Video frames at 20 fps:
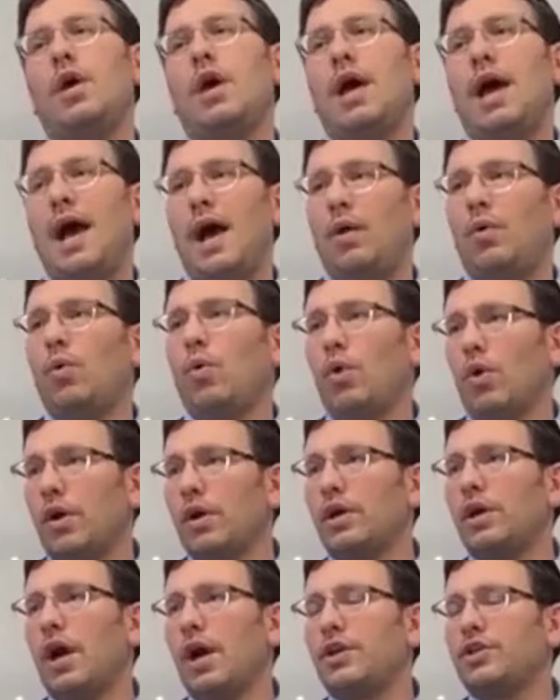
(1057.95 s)
how
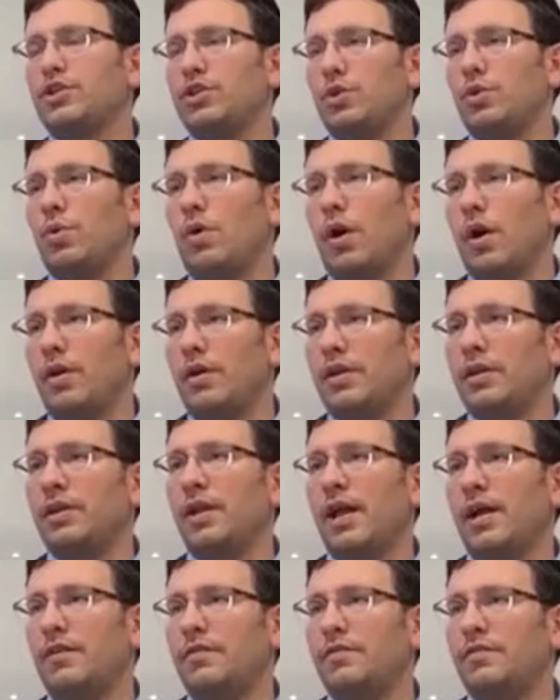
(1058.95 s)
organized you are in
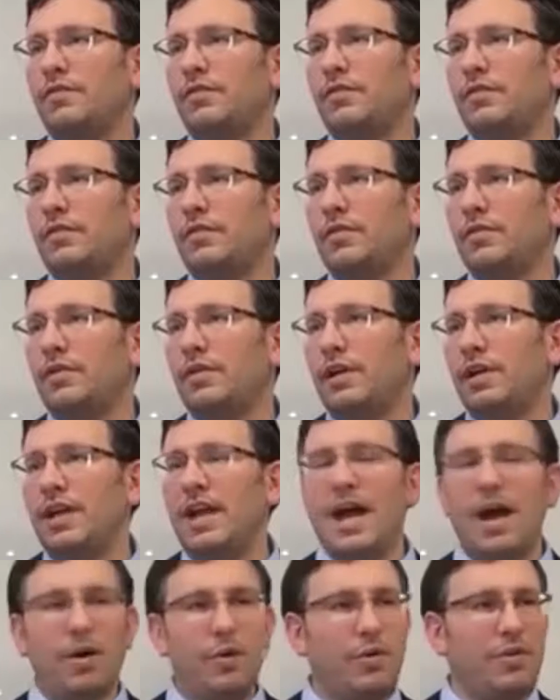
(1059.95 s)
life and
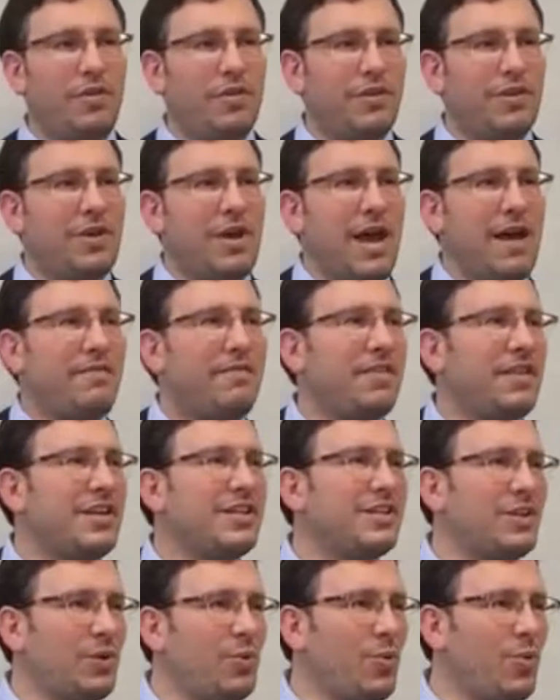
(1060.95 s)
how you have
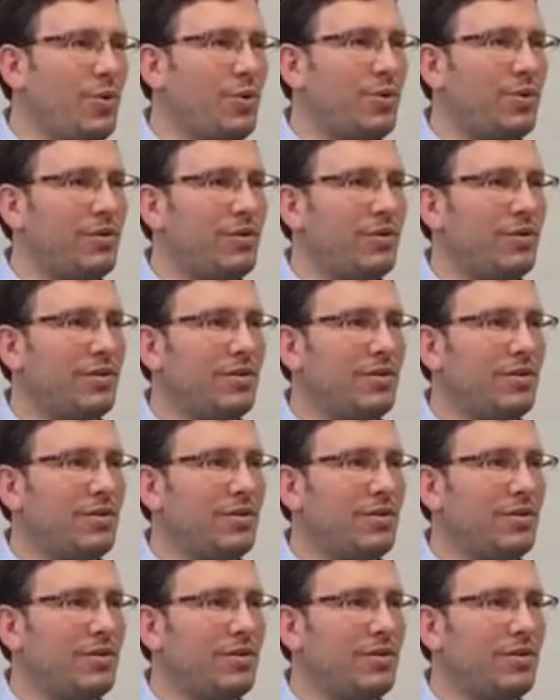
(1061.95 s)
things in order,